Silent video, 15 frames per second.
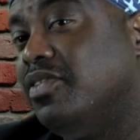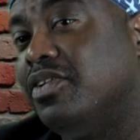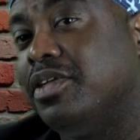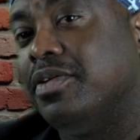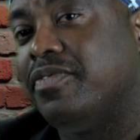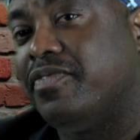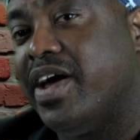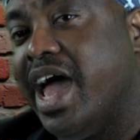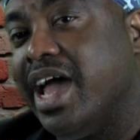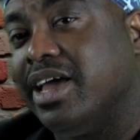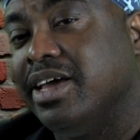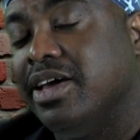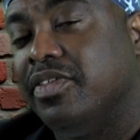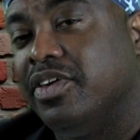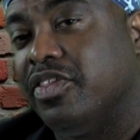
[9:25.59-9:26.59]
than the
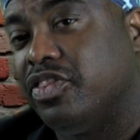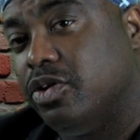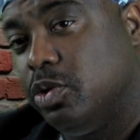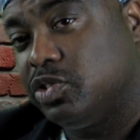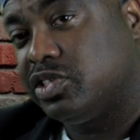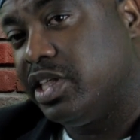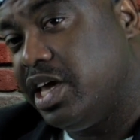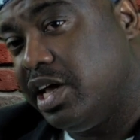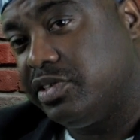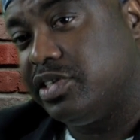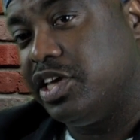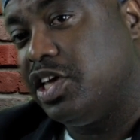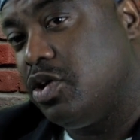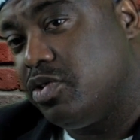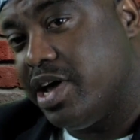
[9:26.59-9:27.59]
fact that those things
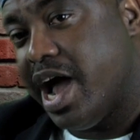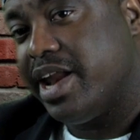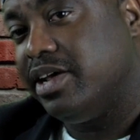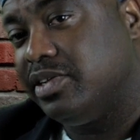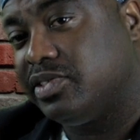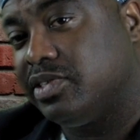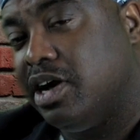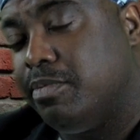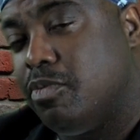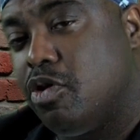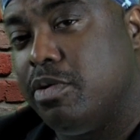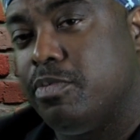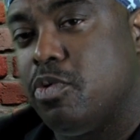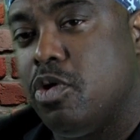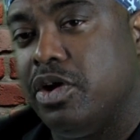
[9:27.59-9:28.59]
that unite us are
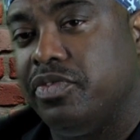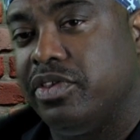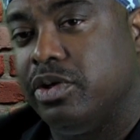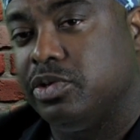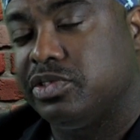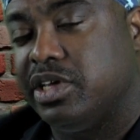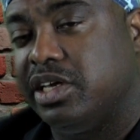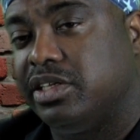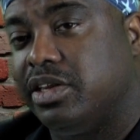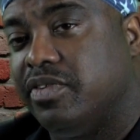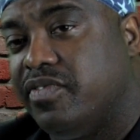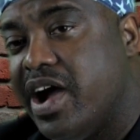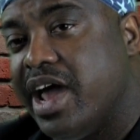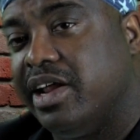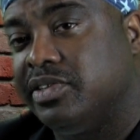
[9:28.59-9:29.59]
more important than those things that
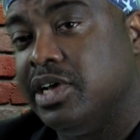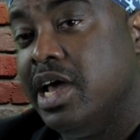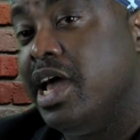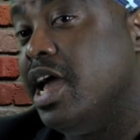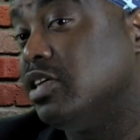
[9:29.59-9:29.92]
divide us,